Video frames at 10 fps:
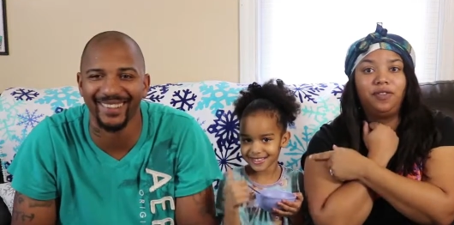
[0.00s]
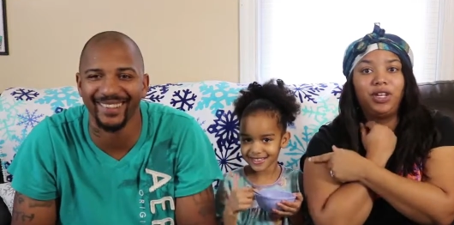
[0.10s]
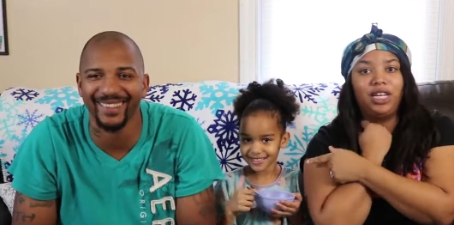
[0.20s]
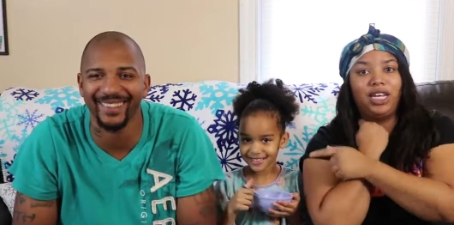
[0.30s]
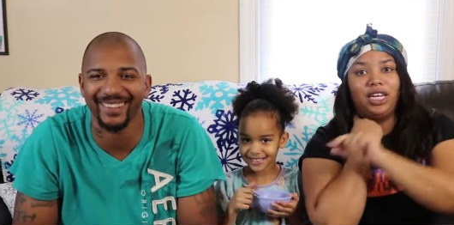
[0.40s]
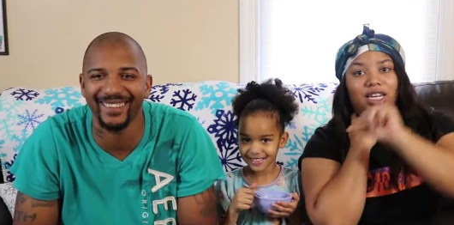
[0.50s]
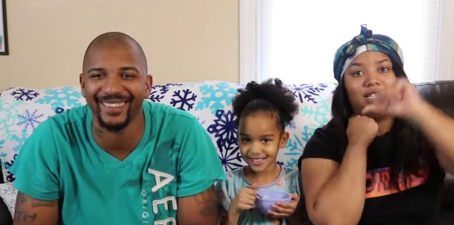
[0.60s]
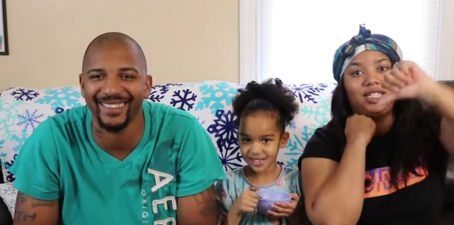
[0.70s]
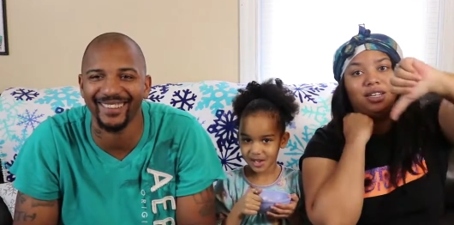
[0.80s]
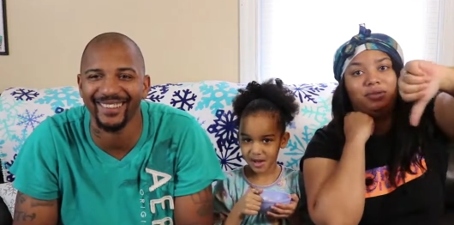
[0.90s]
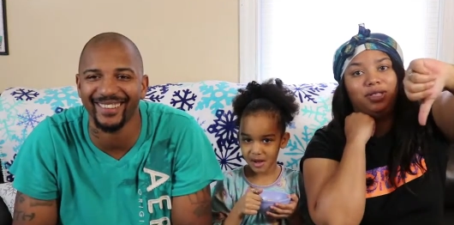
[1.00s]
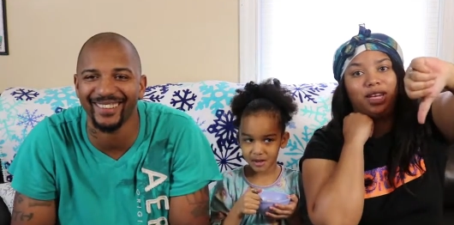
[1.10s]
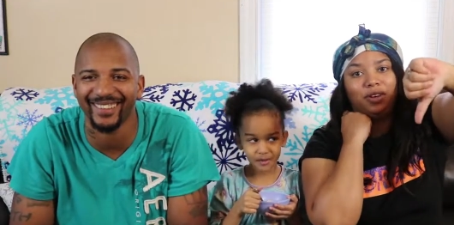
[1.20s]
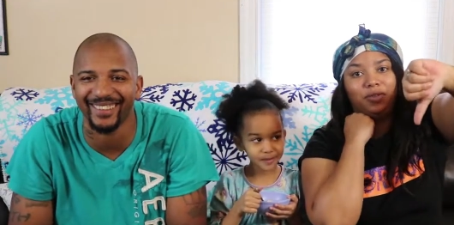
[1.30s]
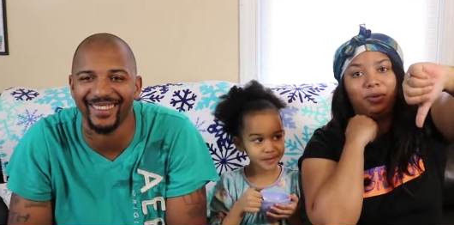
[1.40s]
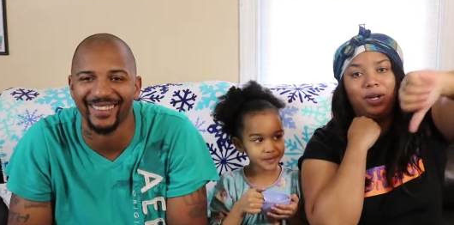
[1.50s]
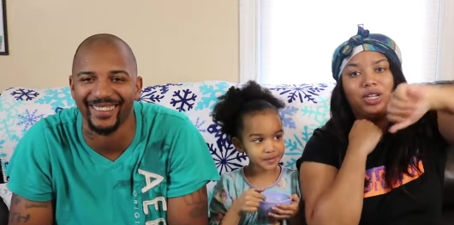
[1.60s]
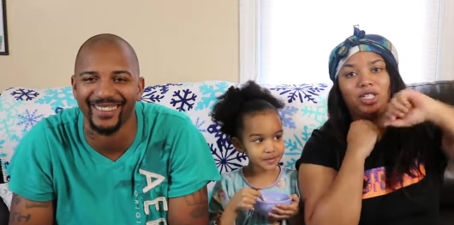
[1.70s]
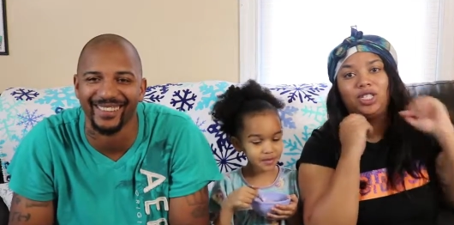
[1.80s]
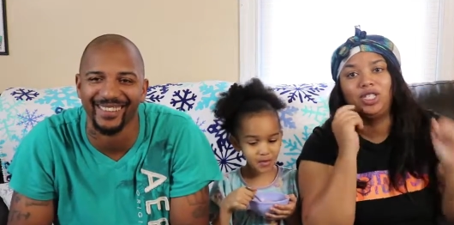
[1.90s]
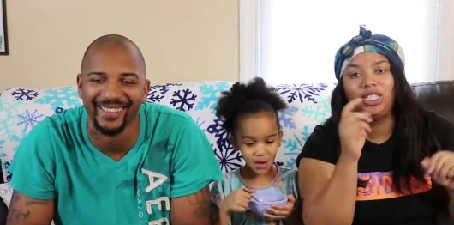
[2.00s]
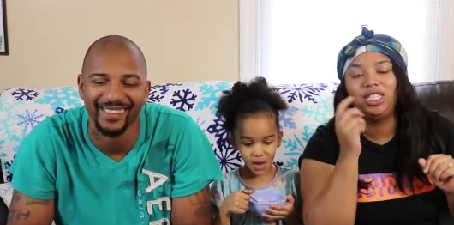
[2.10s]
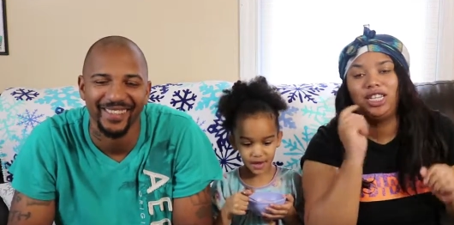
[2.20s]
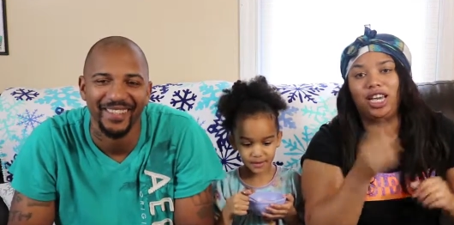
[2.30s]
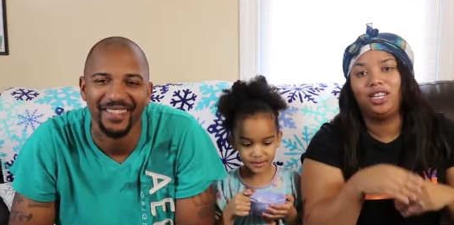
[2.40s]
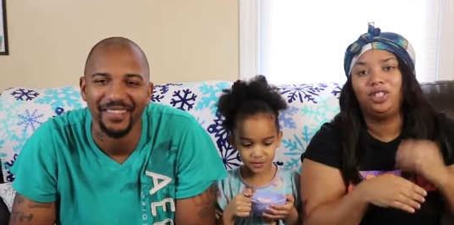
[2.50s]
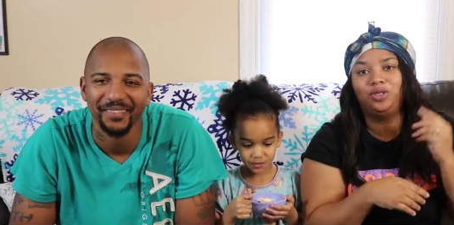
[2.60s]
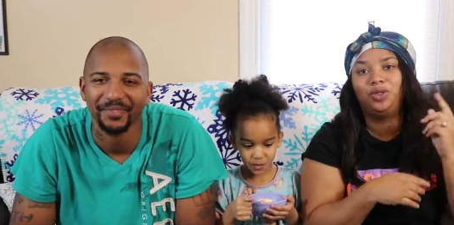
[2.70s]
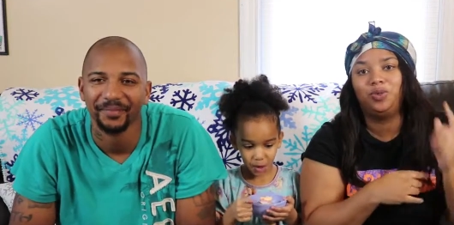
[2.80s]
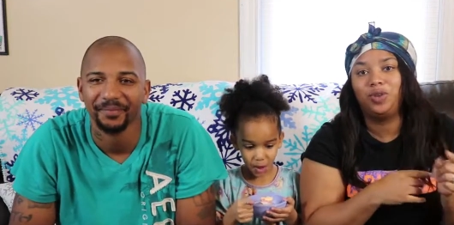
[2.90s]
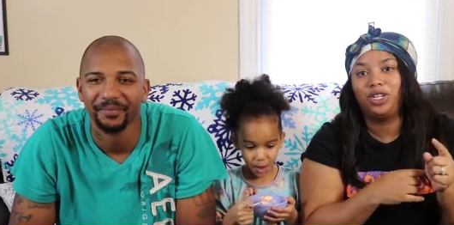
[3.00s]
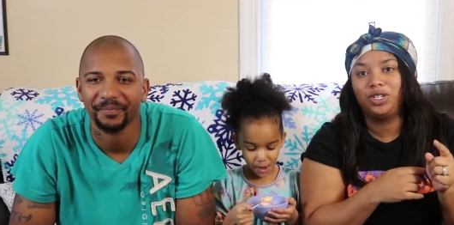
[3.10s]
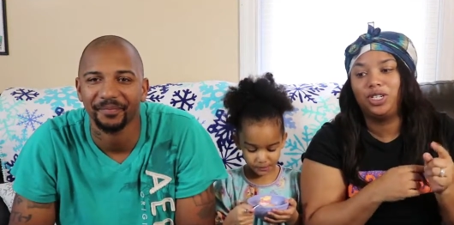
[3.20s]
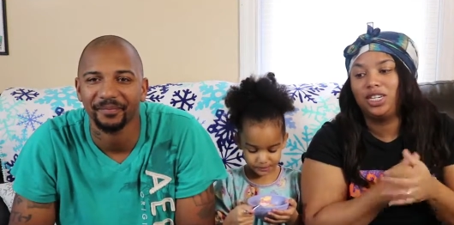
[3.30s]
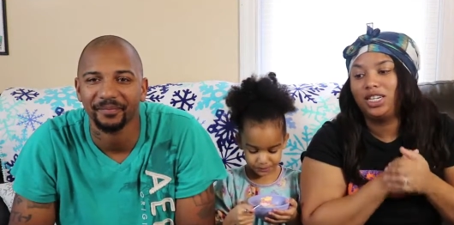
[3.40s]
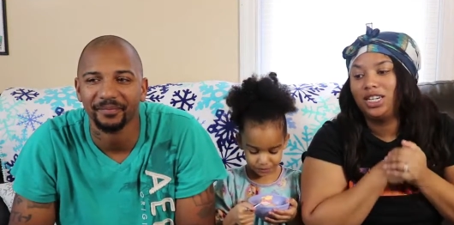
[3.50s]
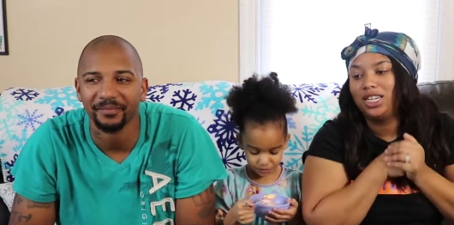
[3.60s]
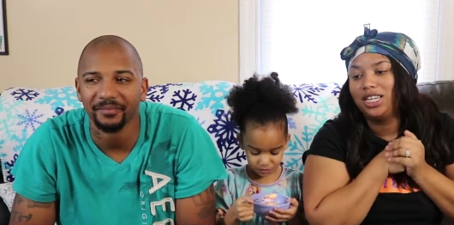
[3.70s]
Speaker 1: for kids, thumbs down for parents. So just in case you was wondering,